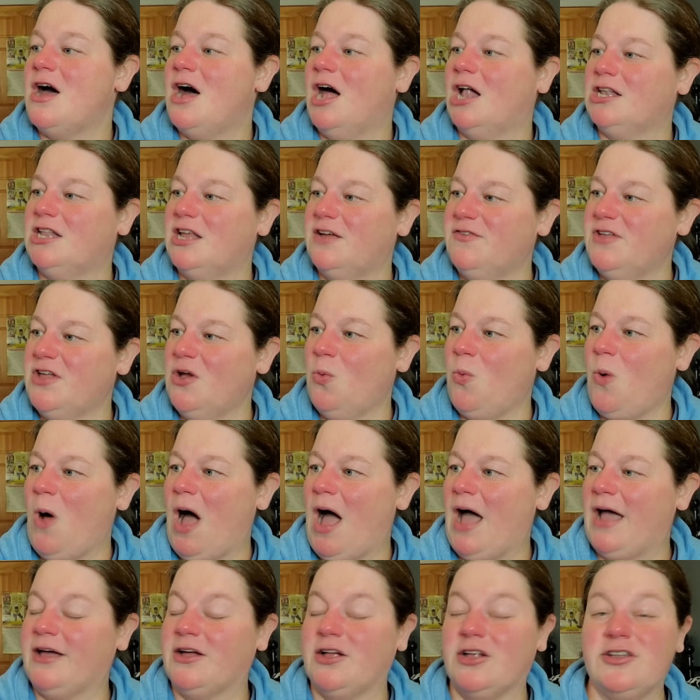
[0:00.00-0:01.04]
Olivia
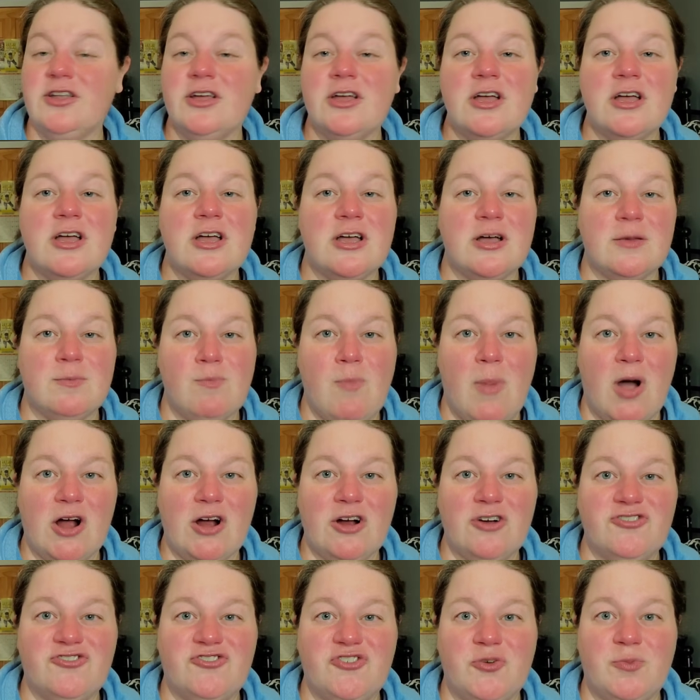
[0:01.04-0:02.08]
Wilde,
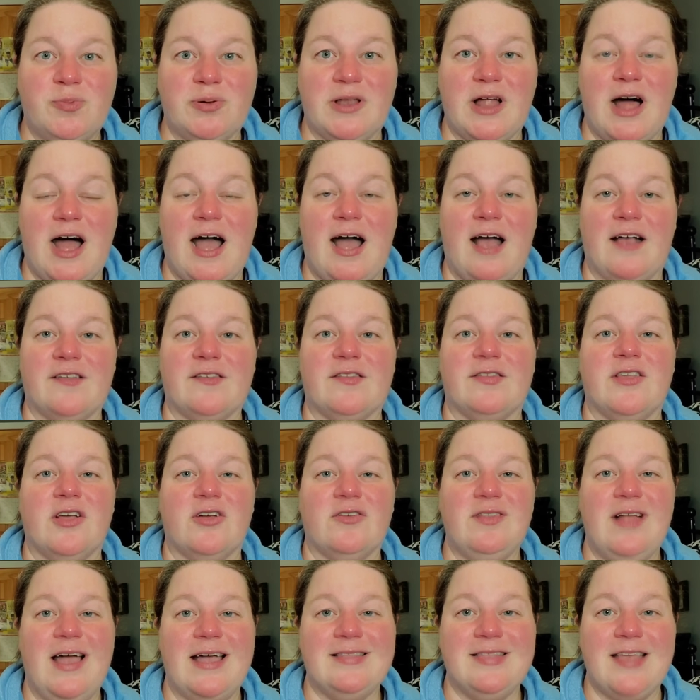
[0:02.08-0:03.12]
Mark Duplass,
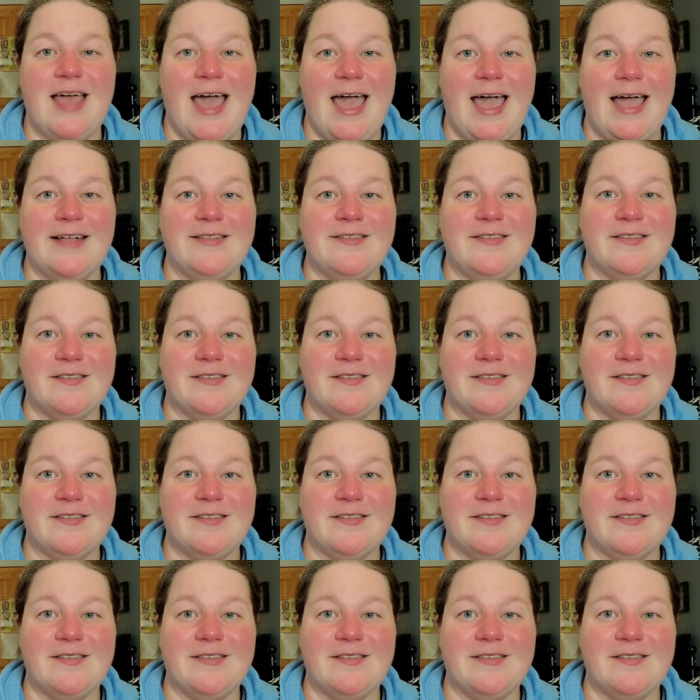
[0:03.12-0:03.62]
they're like the head